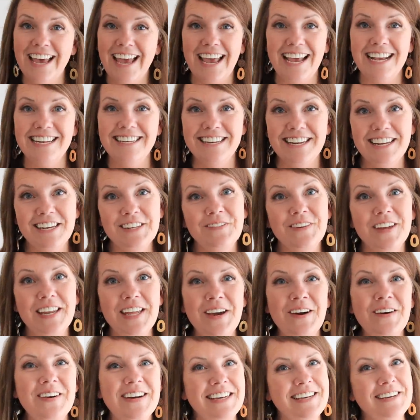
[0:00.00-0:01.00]
And today's
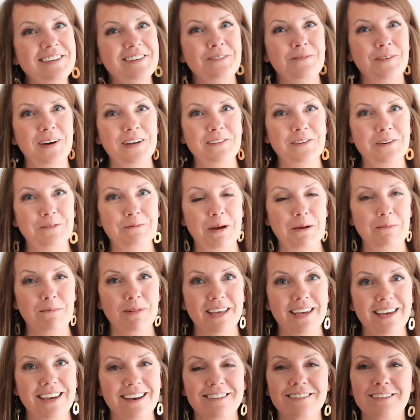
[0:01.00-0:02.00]
video is sponsored by
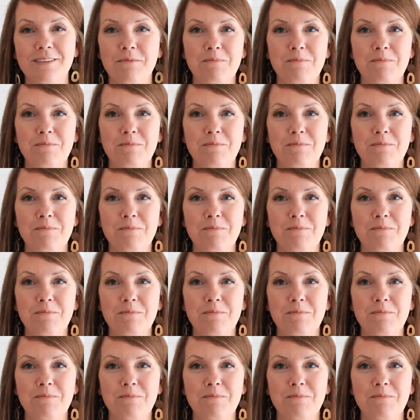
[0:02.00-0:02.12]
Blinkist.